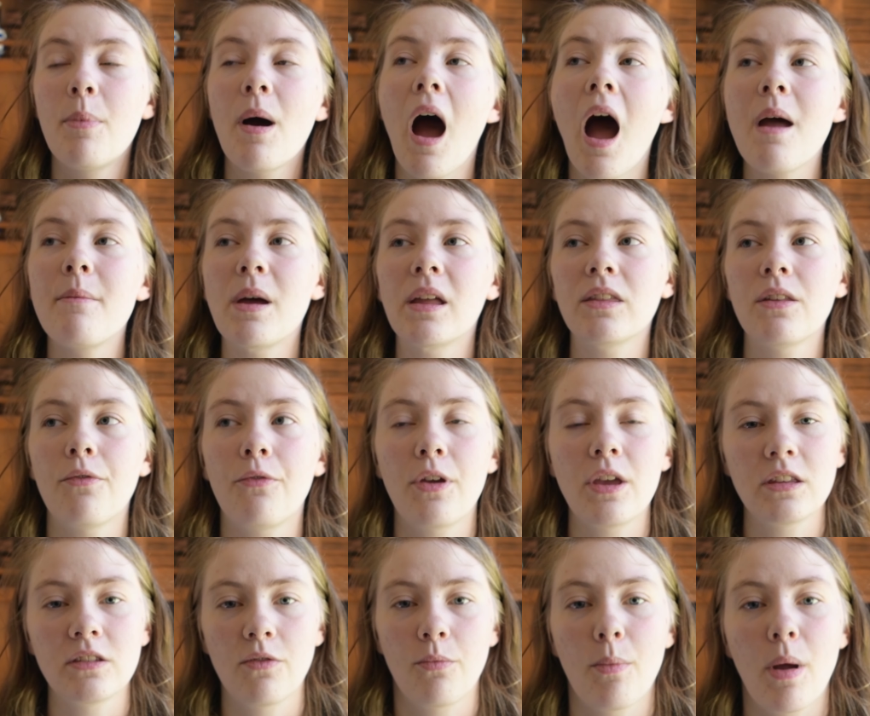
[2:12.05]
But I'm at the
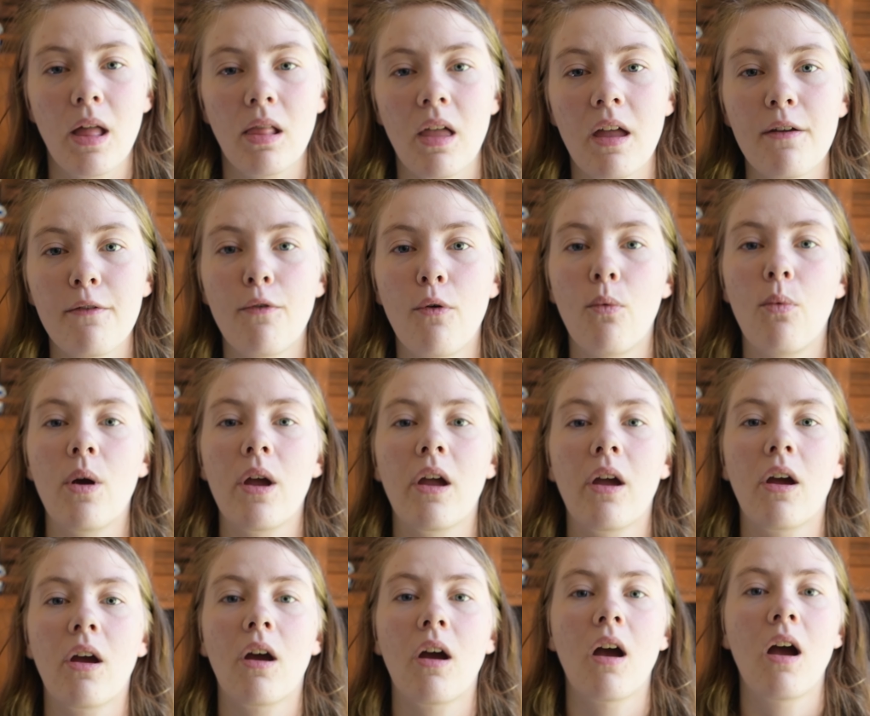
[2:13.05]
phase of my life
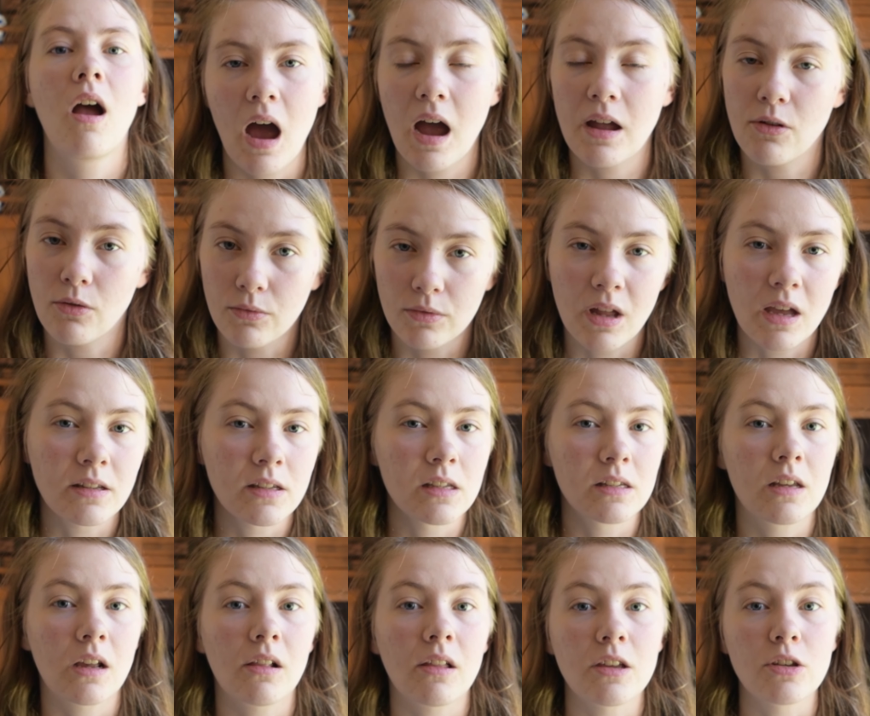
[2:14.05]
where I don't
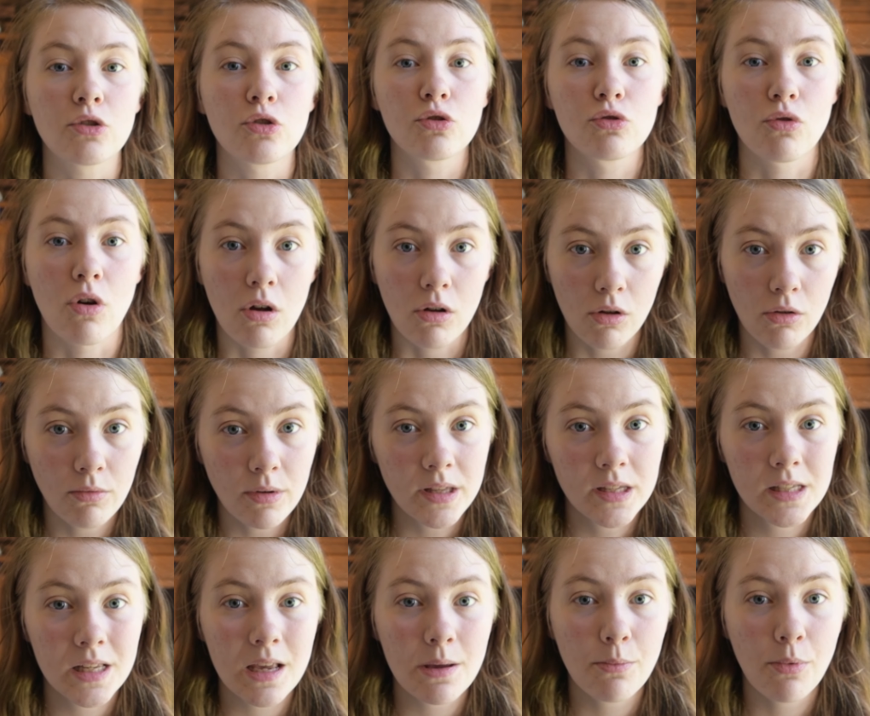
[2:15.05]
necessarily struggle with
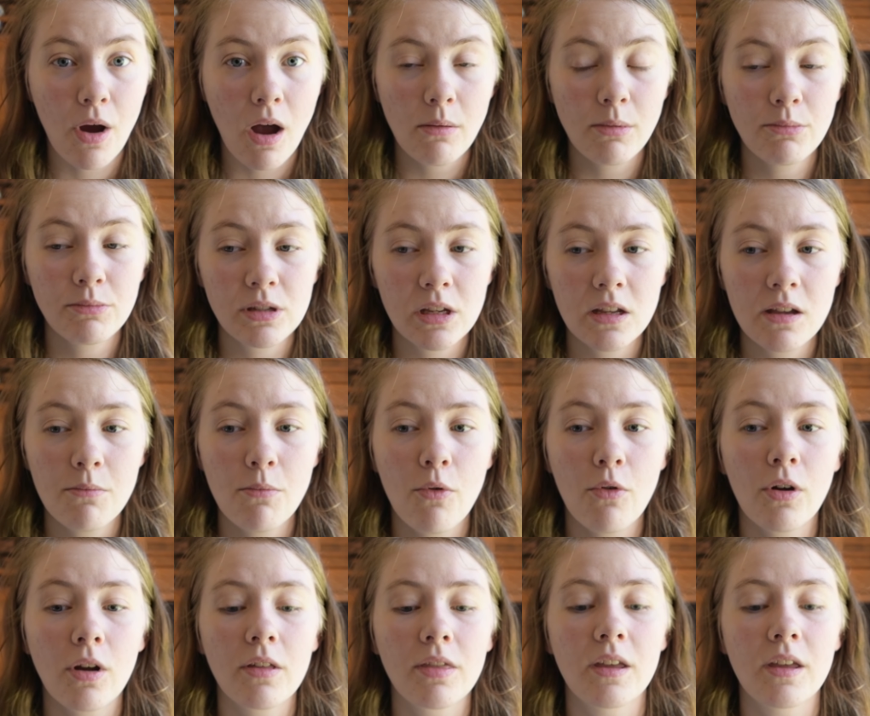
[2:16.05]
sleep problems anymore.